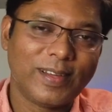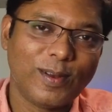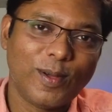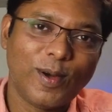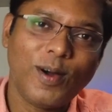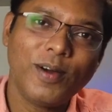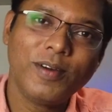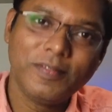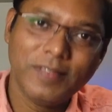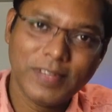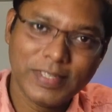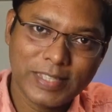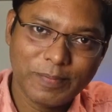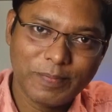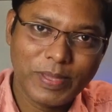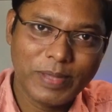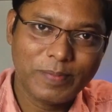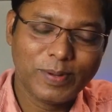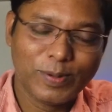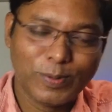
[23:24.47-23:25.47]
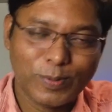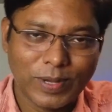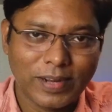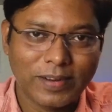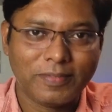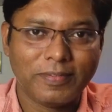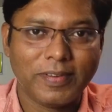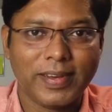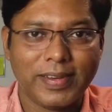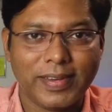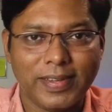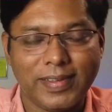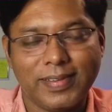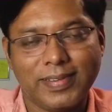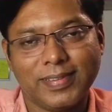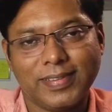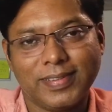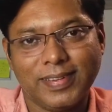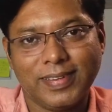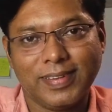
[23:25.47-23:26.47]
along with the people who are
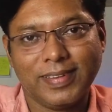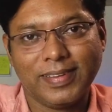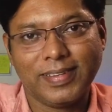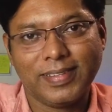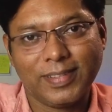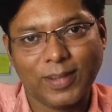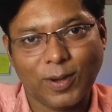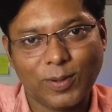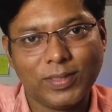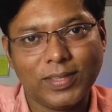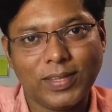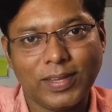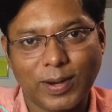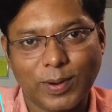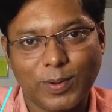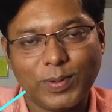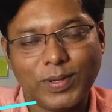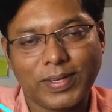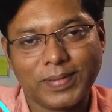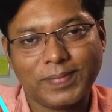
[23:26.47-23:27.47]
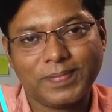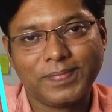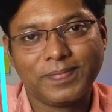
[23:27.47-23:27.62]
fighting on the ground.